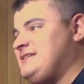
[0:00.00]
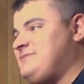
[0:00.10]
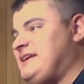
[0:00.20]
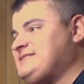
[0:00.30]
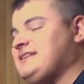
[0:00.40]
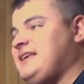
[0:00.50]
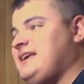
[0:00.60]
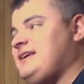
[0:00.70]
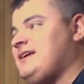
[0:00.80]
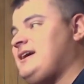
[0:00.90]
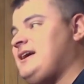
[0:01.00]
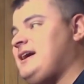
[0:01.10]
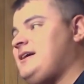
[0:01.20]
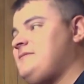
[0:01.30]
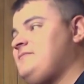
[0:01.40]
Basically,
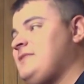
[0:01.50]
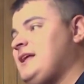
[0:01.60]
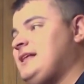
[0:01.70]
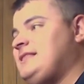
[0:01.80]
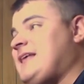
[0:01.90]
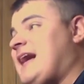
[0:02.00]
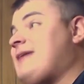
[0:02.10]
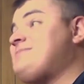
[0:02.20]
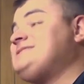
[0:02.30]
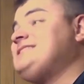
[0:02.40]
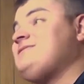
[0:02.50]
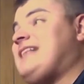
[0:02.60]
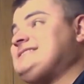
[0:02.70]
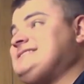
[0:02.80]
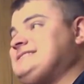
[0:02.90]
the opposite of
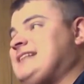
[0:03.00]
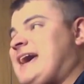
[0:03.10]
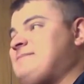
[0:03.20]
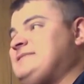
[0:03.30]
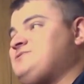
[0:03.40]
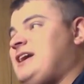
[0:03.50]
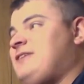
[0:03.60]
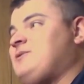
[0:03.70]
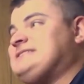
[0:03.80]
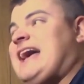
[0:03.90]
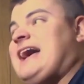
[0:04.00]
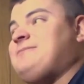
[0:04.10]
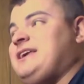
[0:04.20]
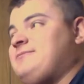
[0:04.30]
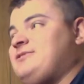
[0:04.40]
last season happens, where everyone's
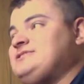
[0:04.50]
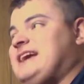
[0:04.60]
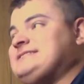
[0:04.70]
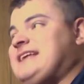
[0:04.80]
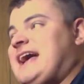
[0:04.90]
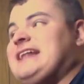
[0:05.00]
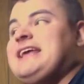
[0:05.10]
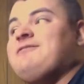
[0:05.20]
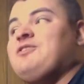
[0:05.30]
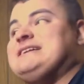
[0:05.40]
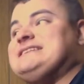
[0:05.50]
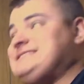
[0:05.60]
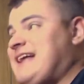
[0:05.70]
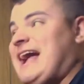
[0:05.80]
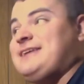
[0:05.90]
happy and Bojack's sad. Everyone is
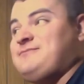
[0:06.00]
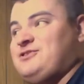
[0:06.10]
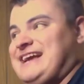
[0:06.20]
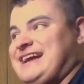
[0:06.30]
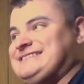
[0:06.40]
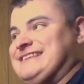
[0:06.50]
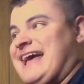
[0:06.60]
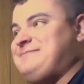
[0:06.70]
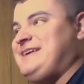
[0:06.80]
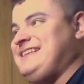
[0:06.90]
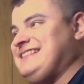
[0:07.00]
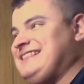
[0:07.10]
sad and Bojack is happy.